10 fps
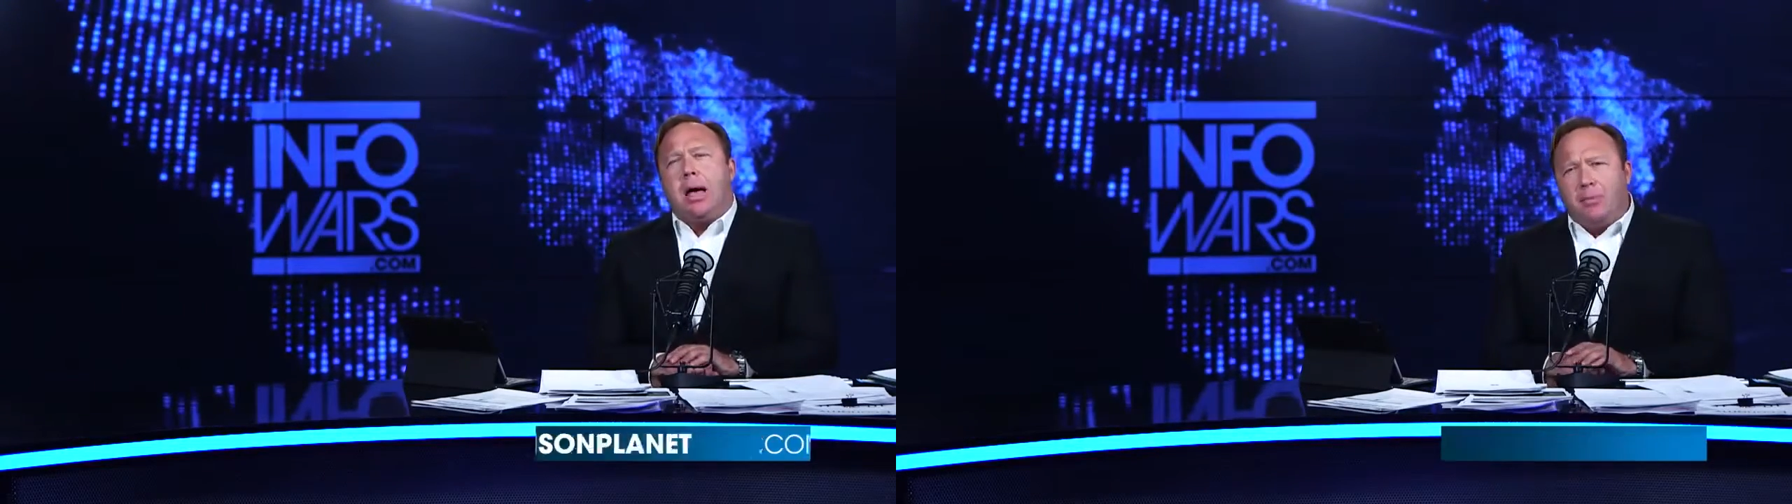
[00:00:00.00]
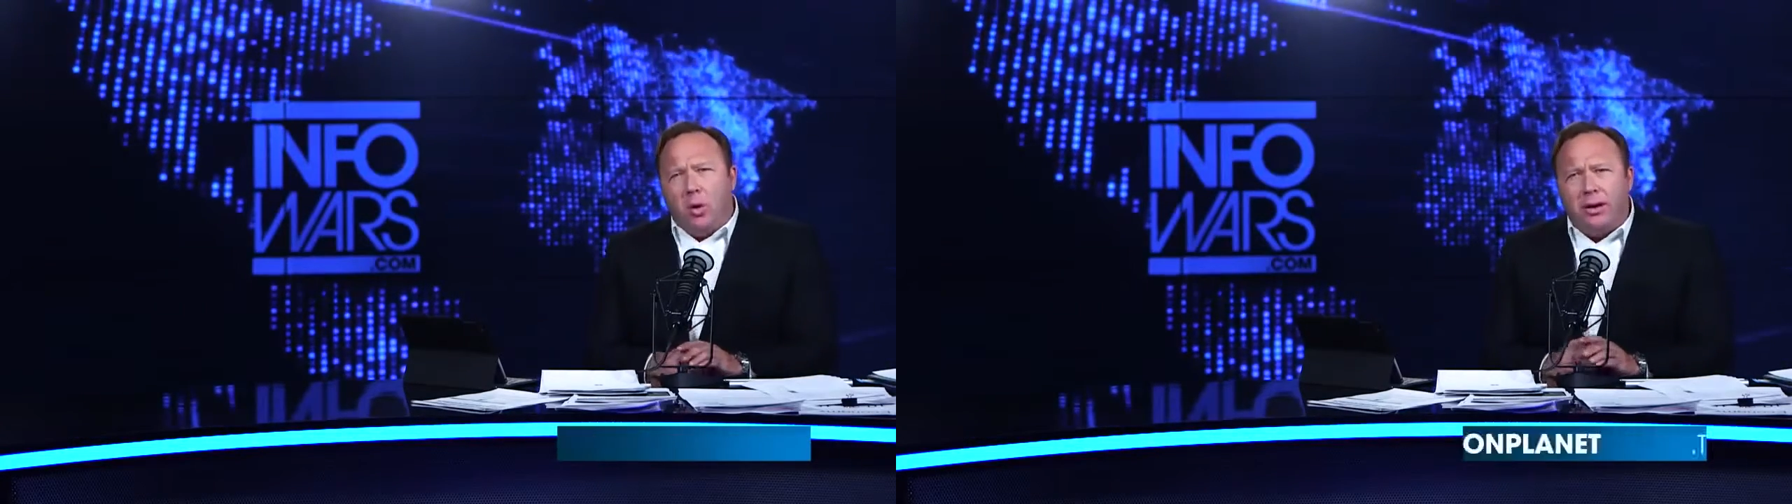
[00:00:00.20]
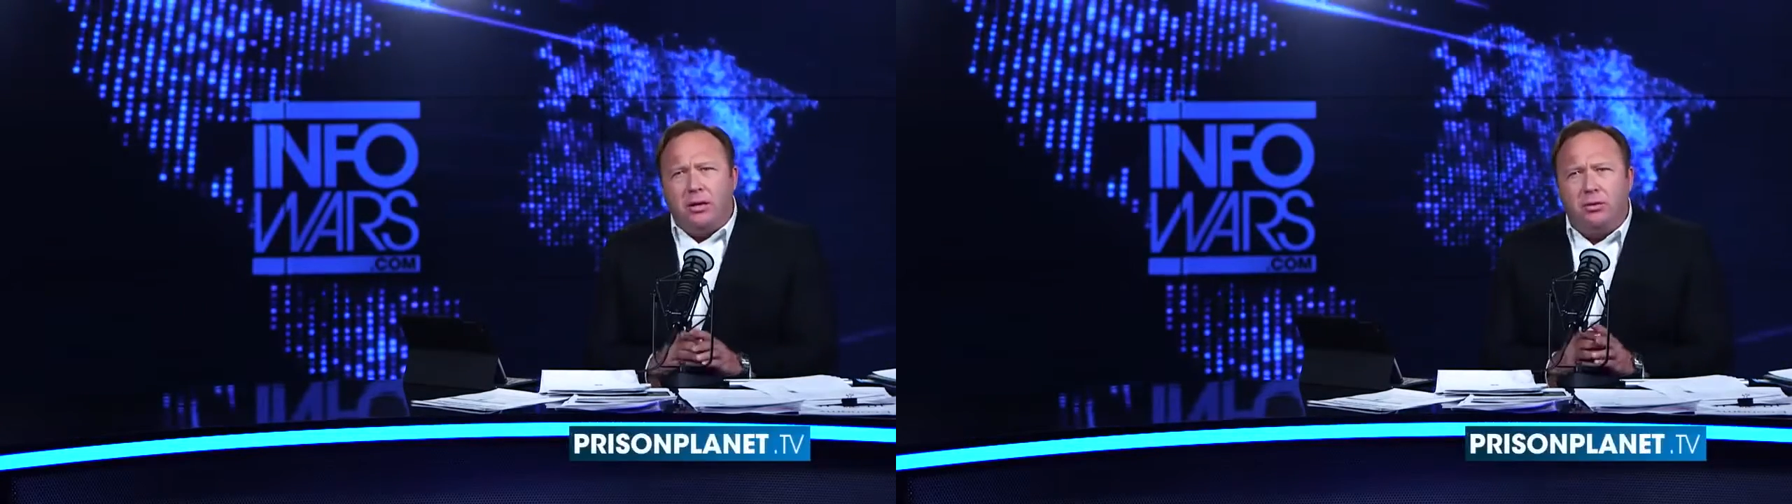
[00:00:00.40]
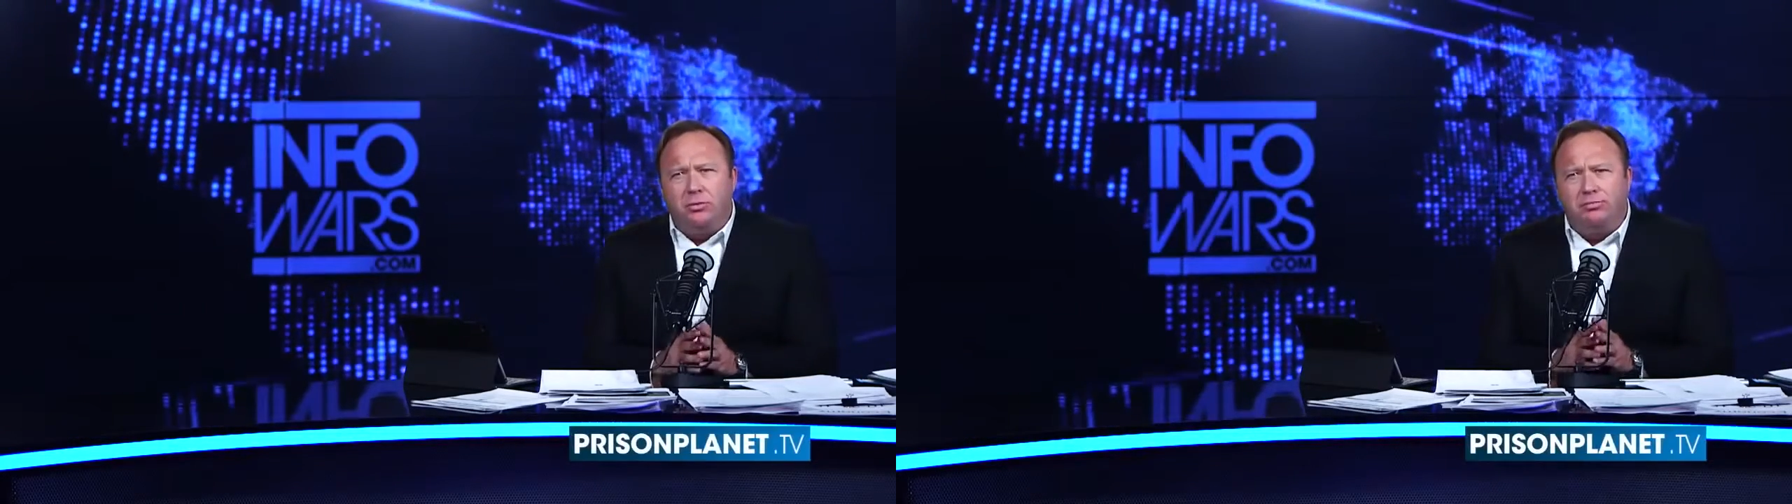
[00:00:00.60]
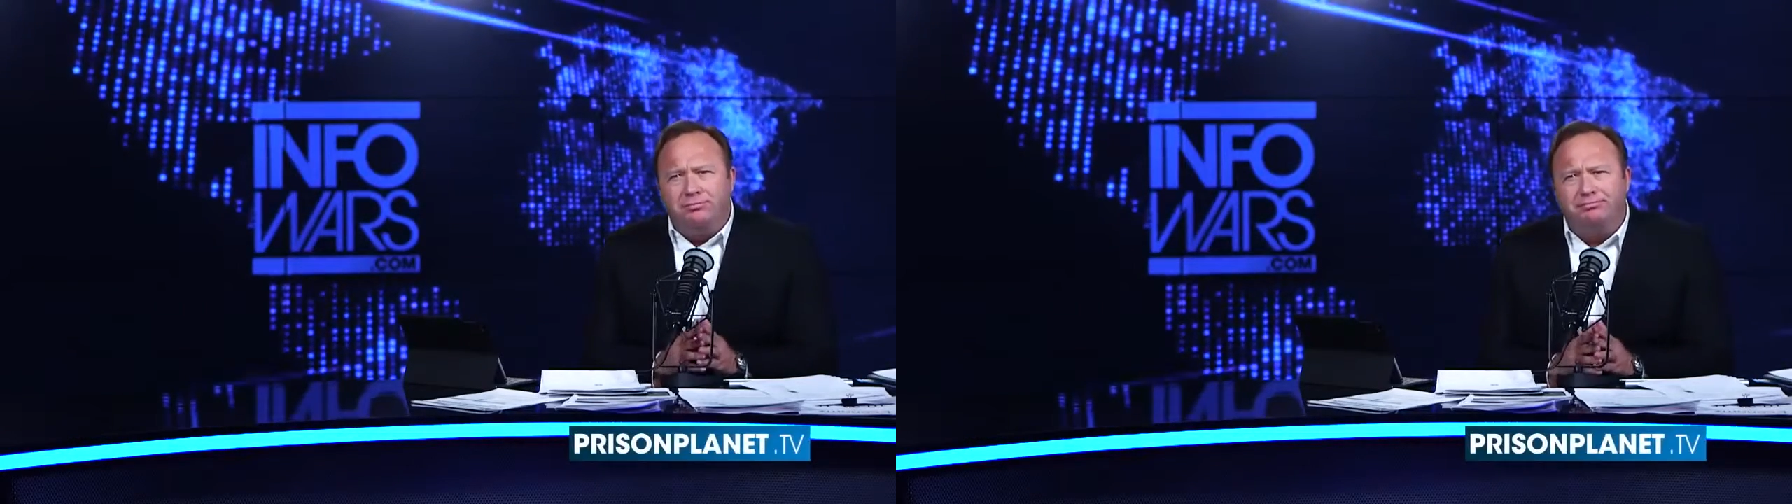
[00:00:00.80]
I'm going
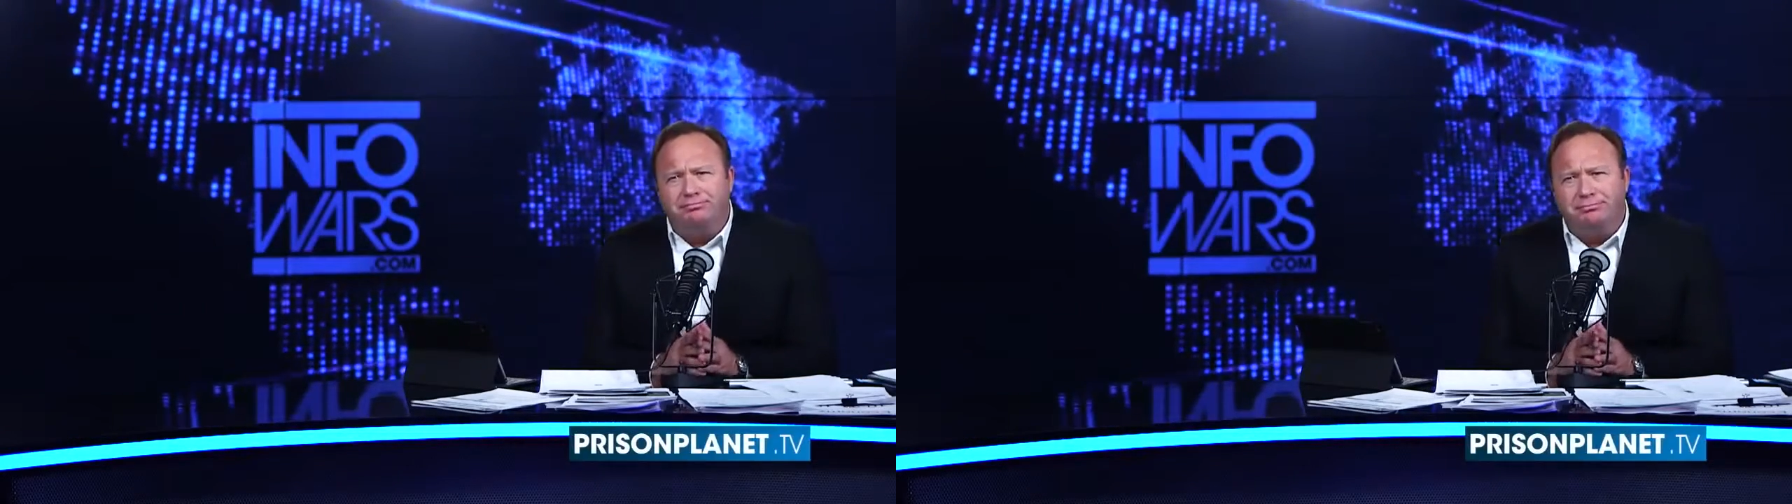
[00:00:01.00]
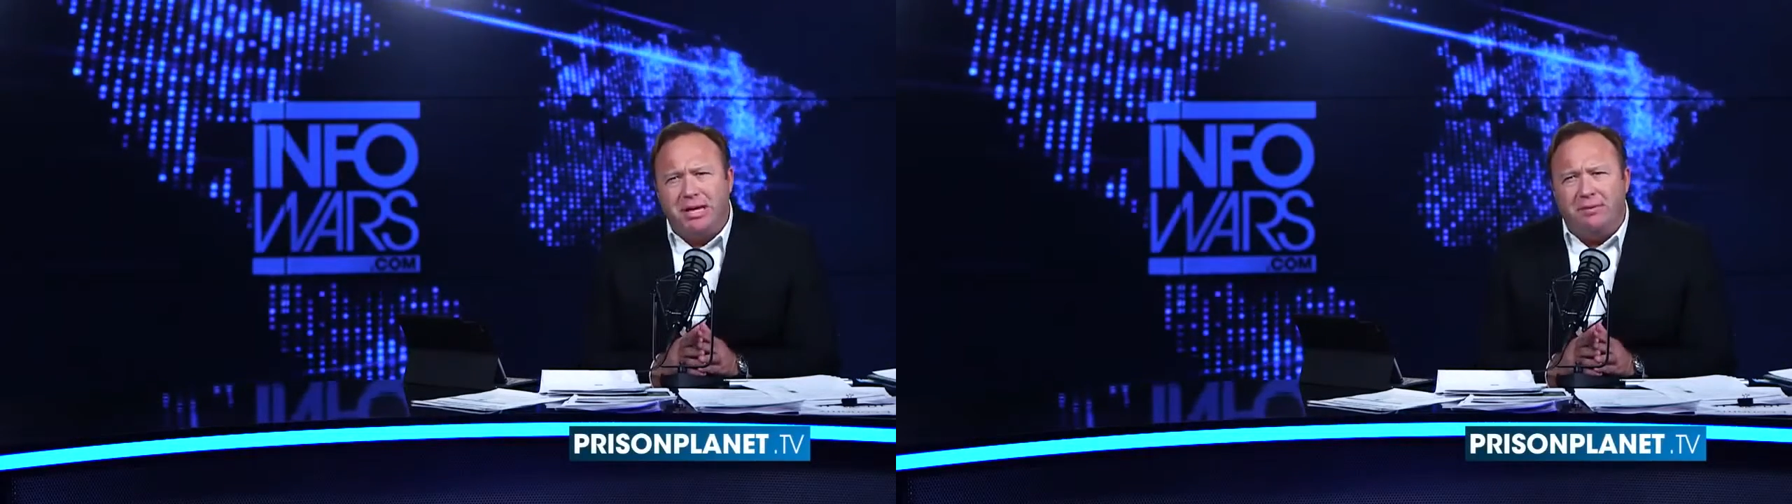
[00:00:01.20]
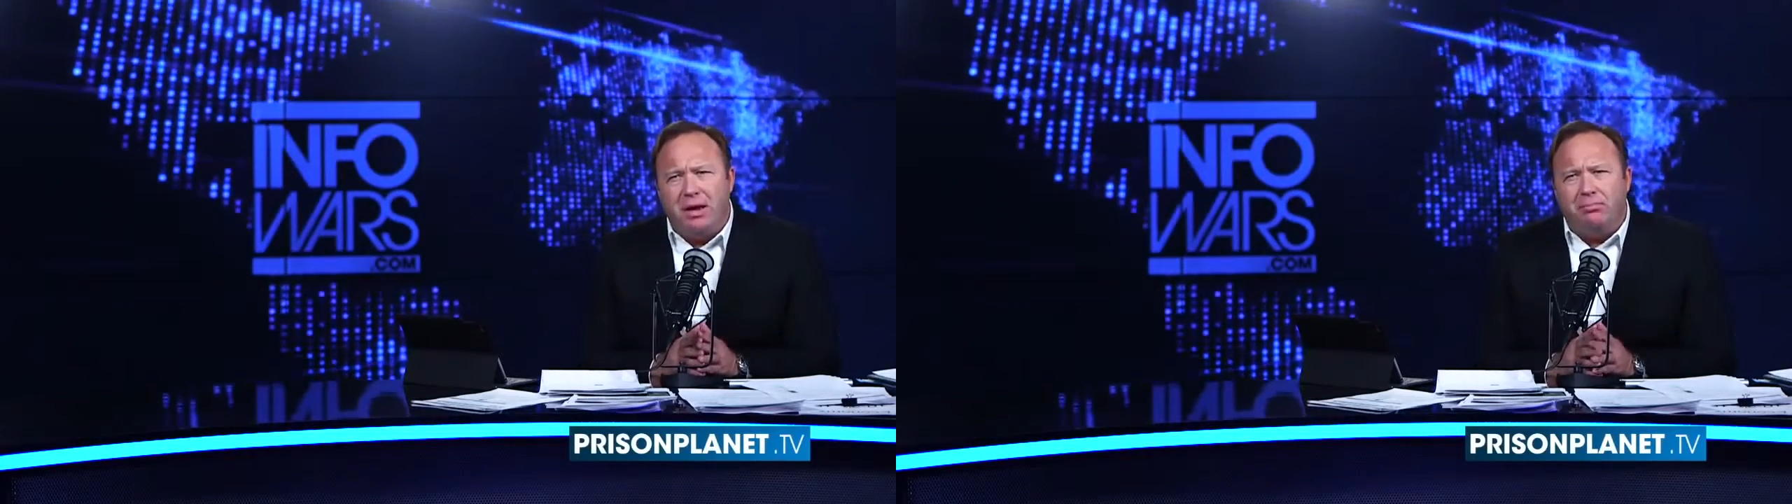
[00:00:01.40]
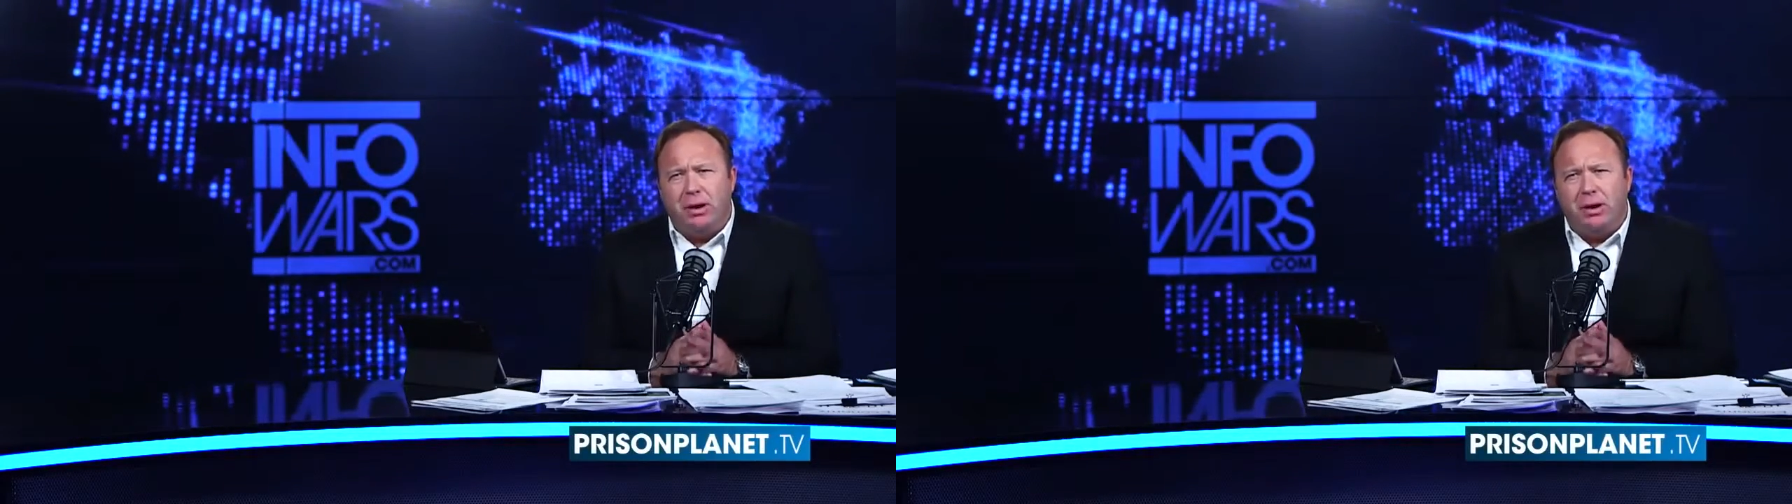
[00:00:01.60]
to give a